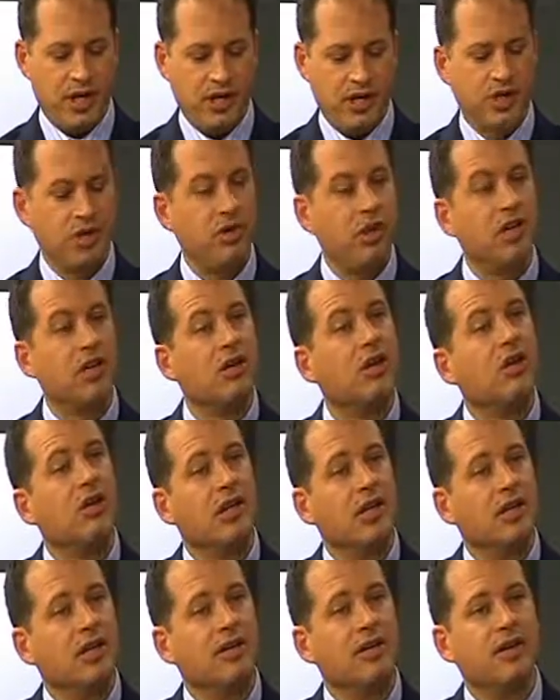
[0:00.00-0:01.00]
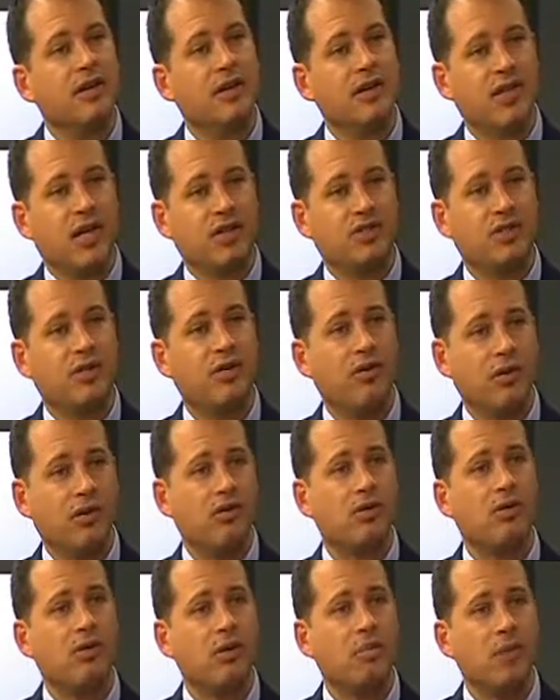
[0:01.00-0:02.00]
and treated early, and that's a
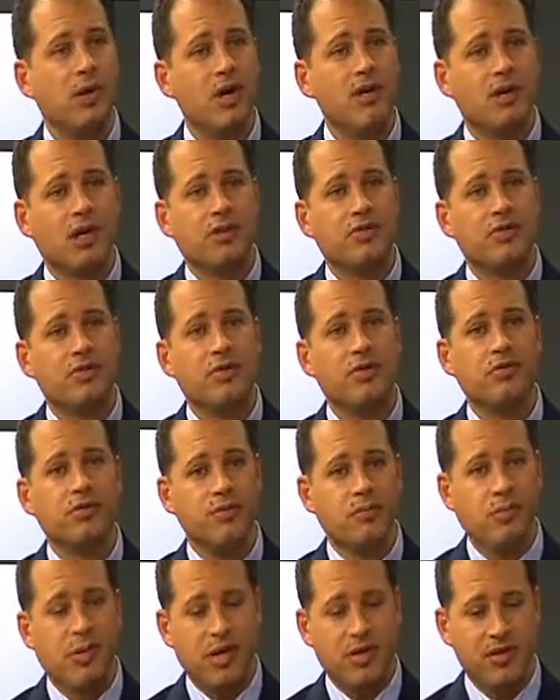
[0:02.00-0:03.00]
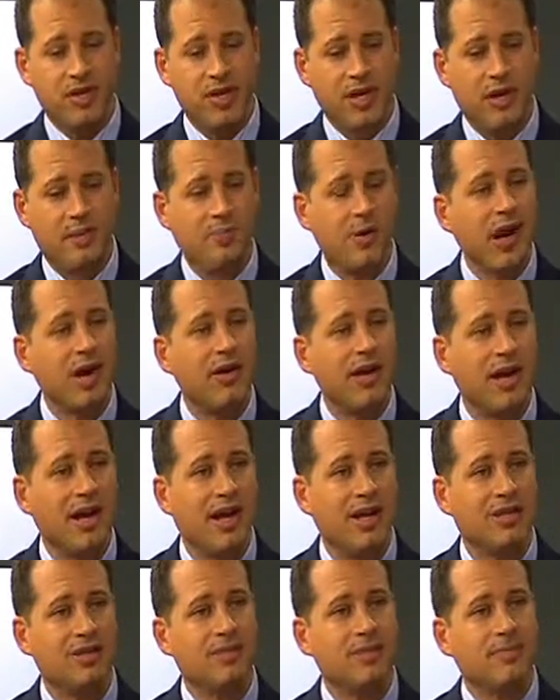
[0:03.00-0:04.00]
critical component. So by seeing a
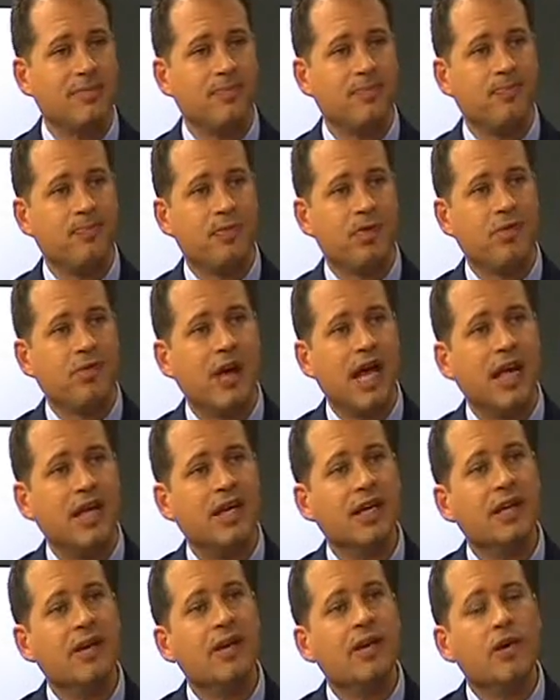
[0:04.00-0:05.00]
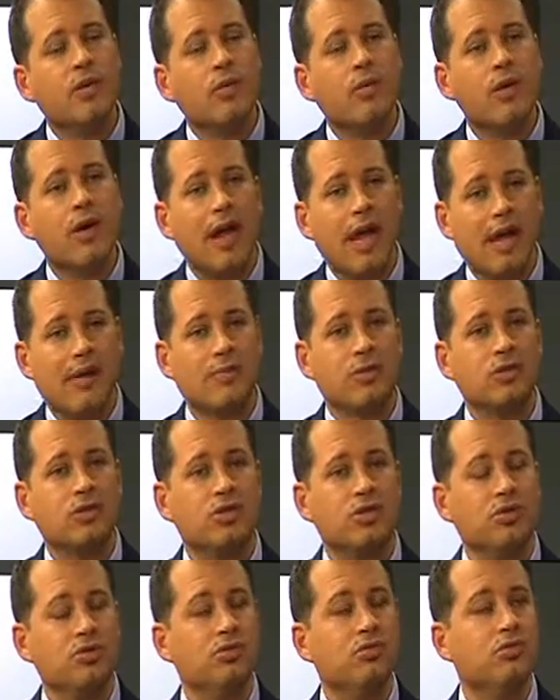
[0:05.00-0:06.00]
periodontist, Randy, we're able
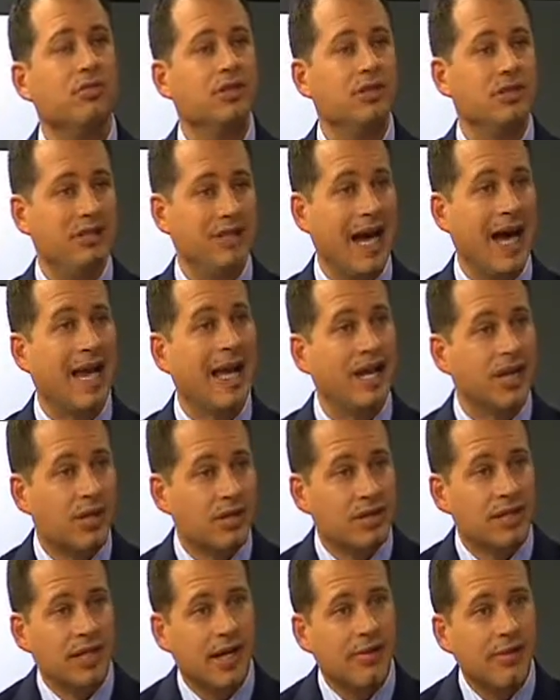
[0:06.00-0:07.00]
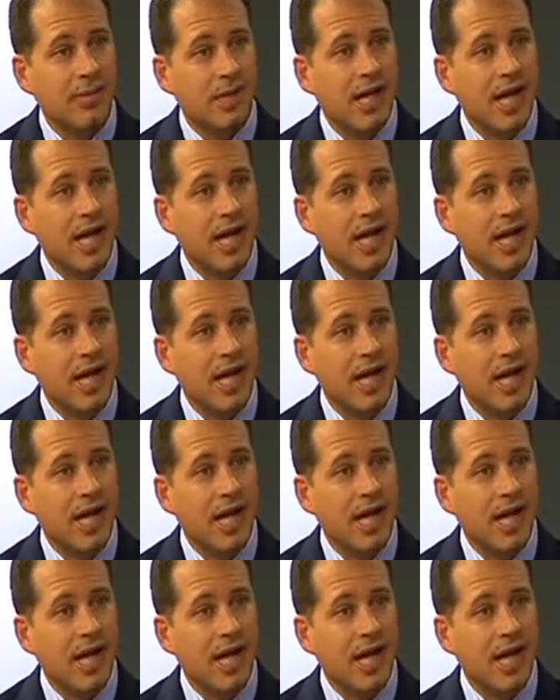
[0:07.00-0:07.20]
to diagnose them